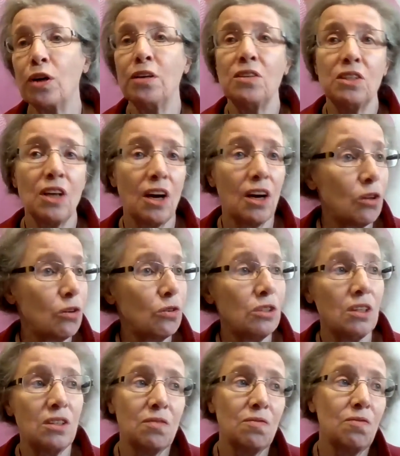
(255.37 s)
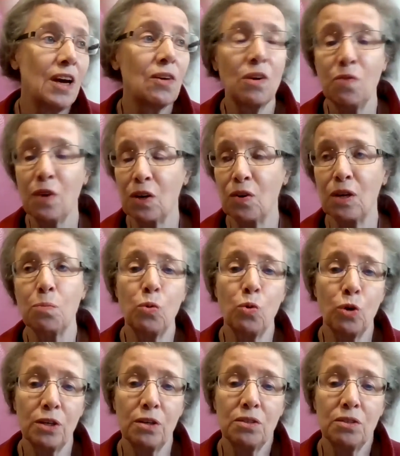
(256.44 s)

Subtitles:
To others, it's very, very important.